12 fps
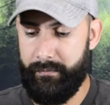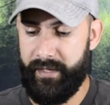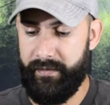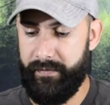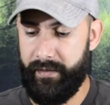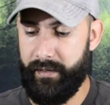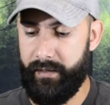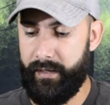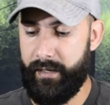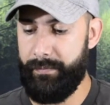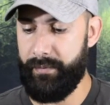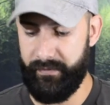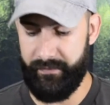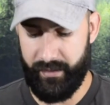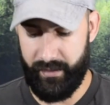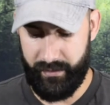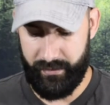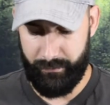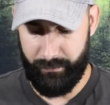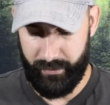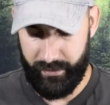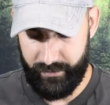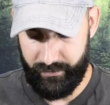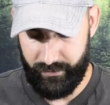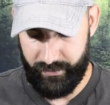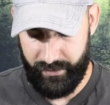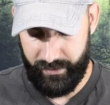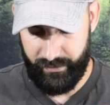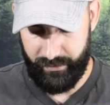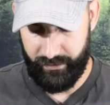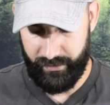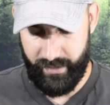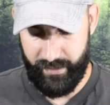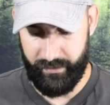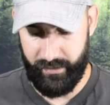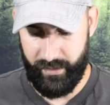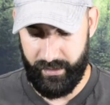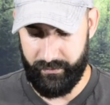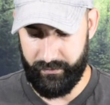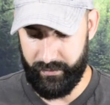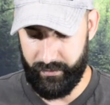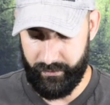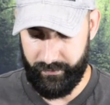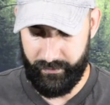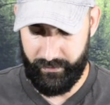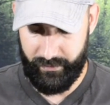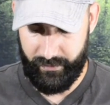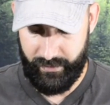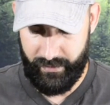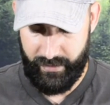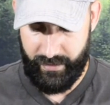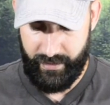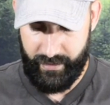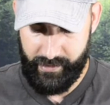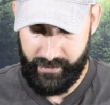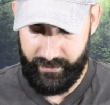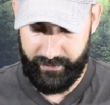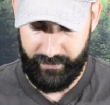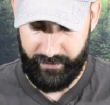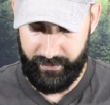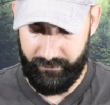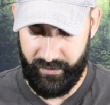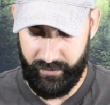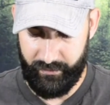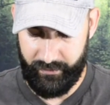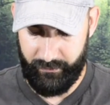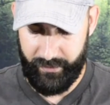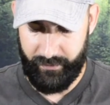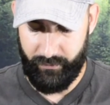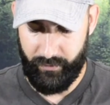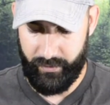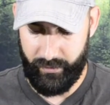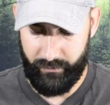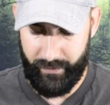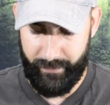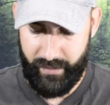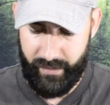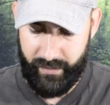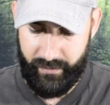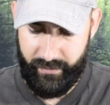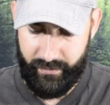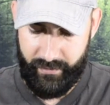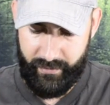But I figured a couple of these placed strategically on the handle here is going to give me a little bit more to grip on.